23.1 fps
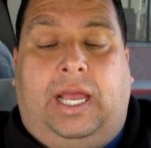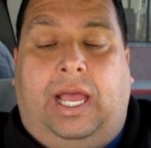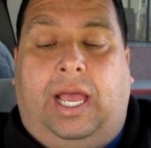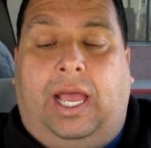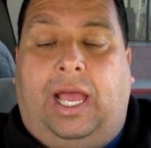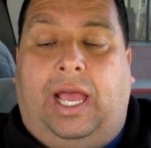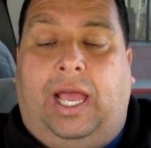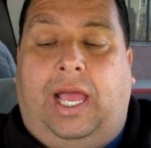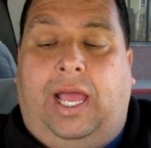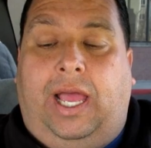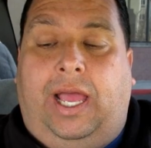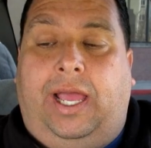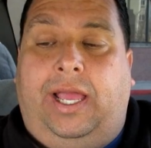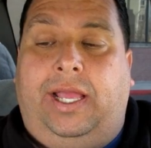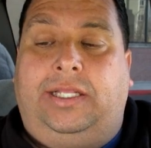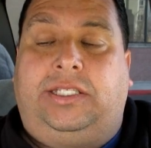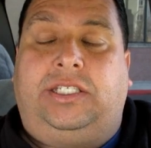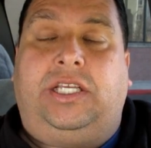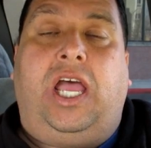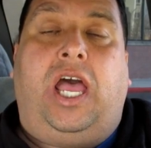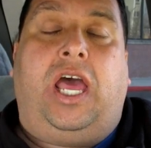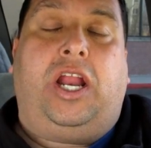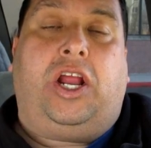
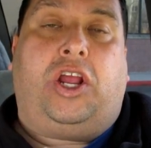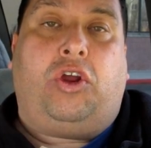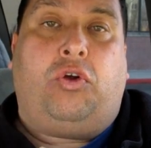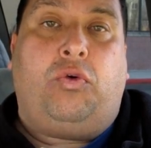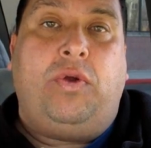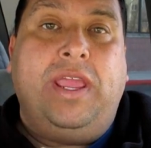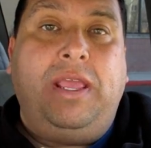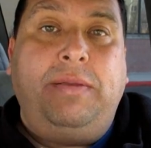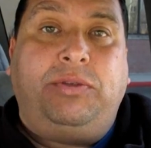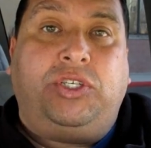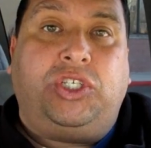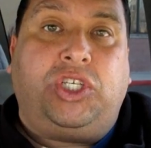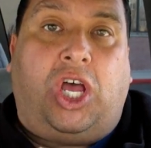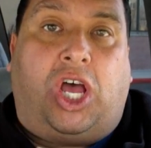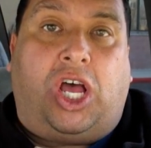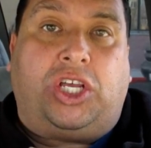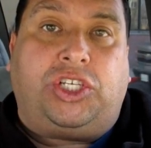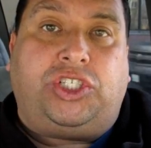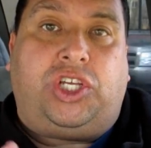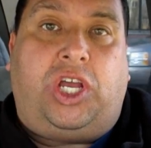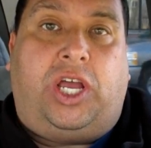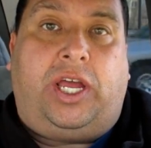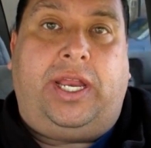It's got a cream
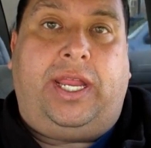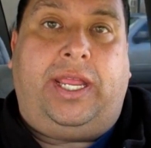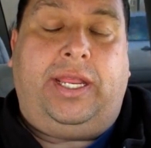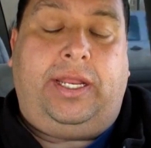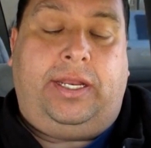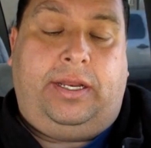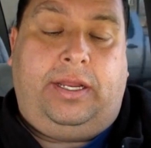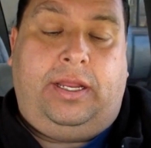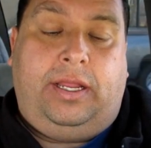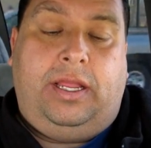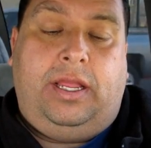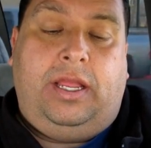sauce on it,